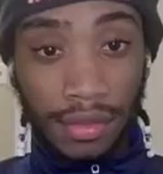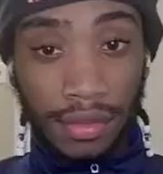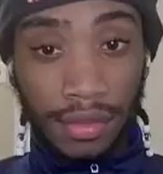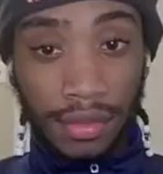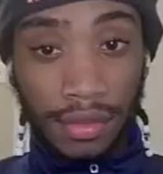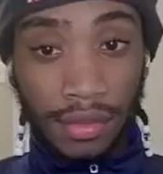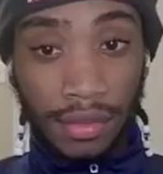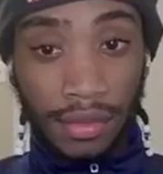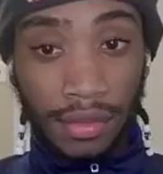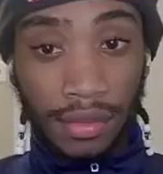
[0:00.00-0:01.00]

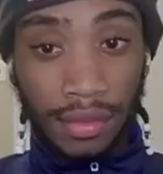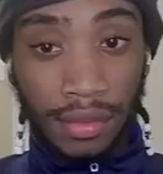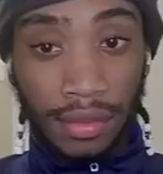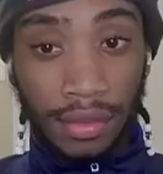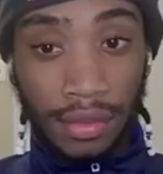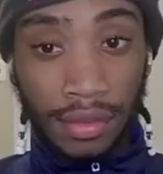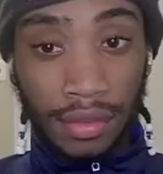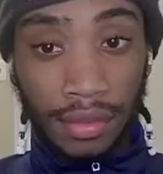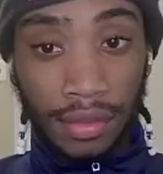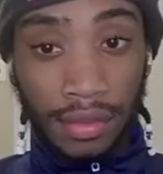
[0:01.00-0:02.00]

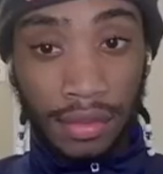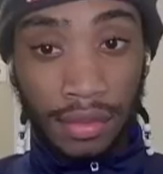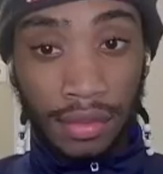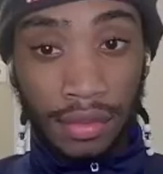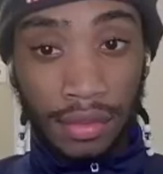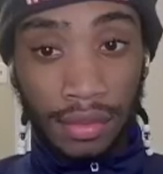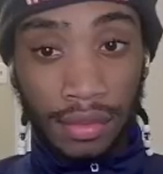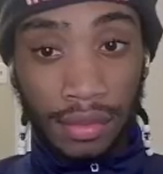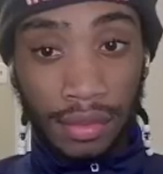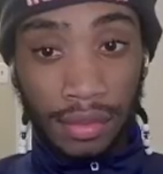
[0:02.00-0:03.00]

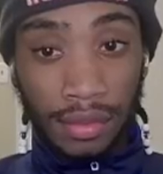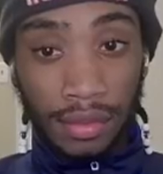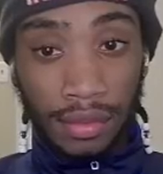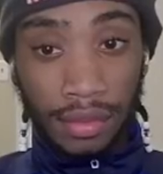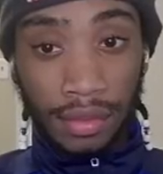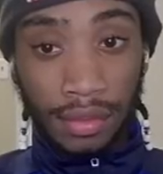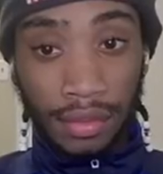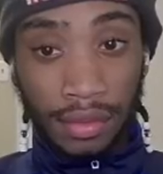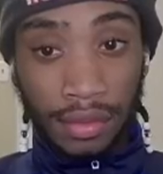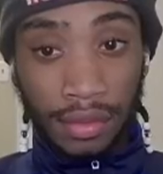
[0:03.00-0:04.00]

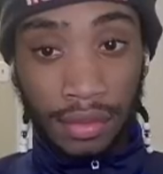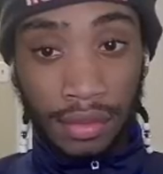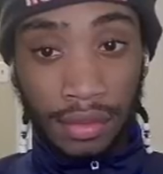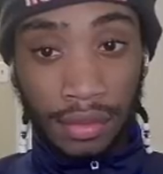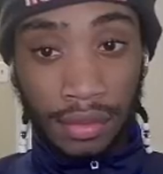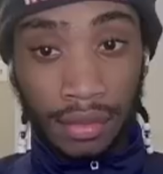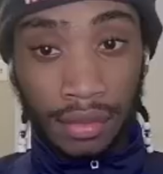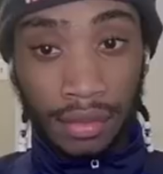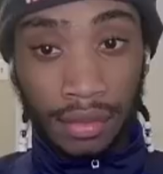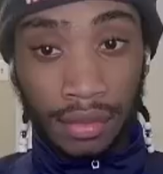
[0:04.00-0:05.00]

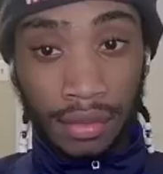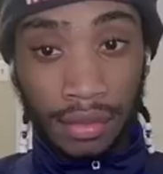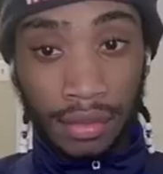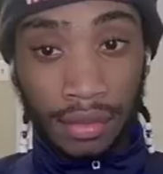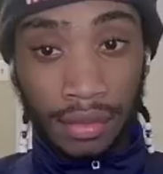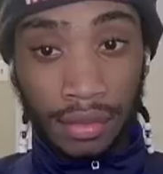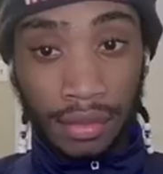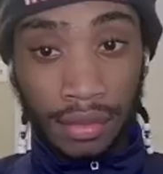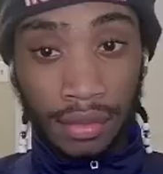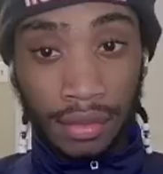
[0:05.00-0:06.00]

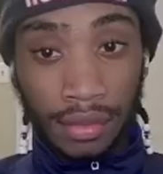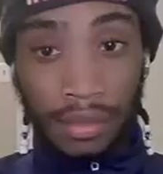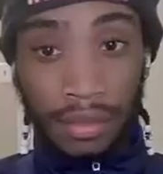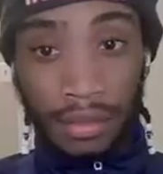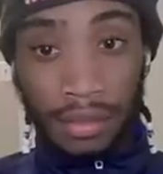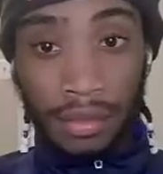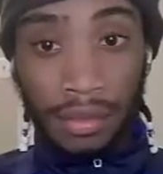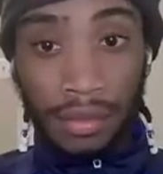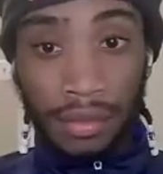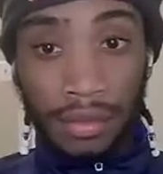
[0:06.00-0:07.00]

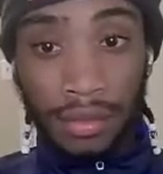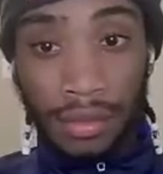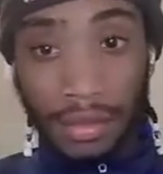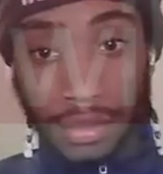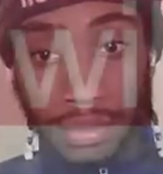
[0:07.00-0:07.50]
No words are spoken by the person on screen.